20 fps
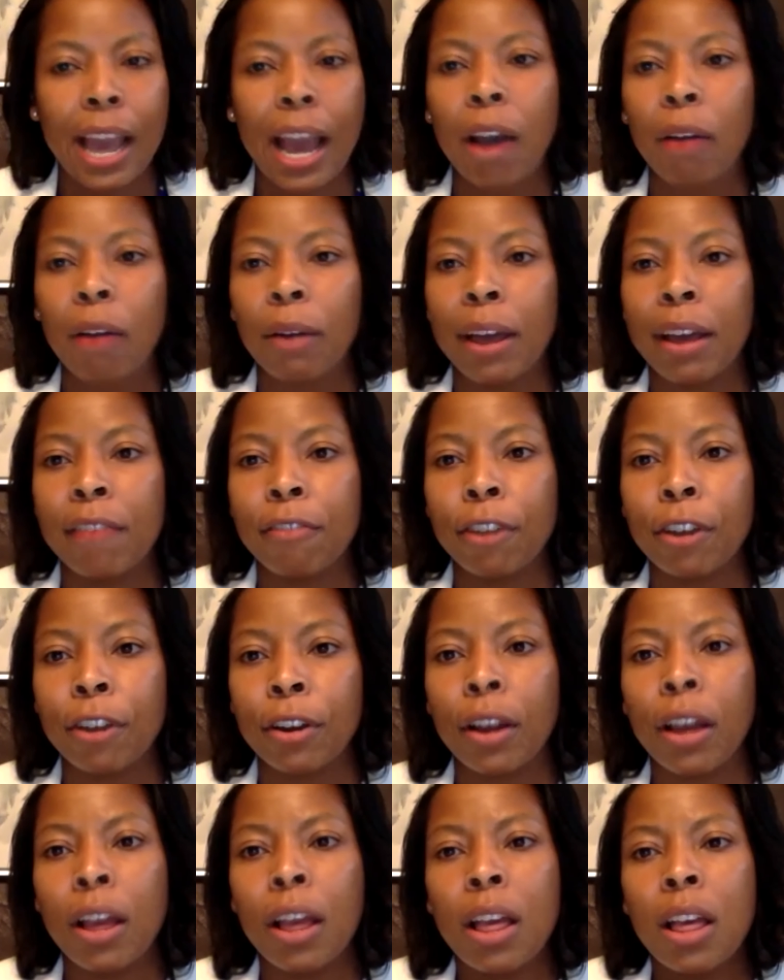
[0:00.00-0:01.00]

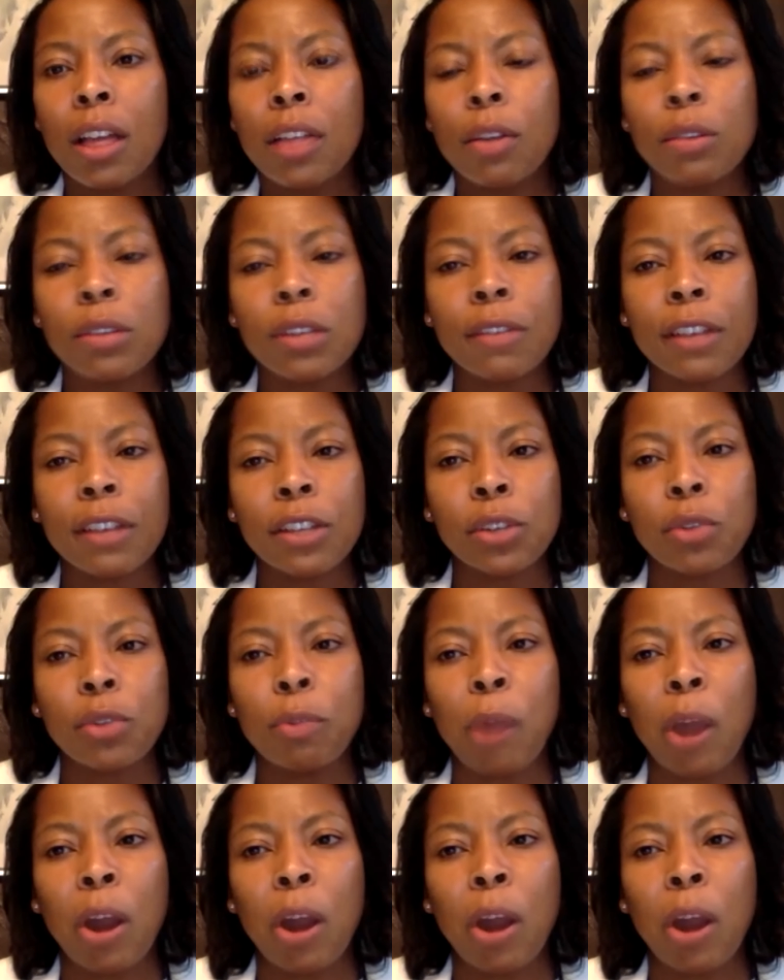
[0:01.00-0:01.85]
However, those of us who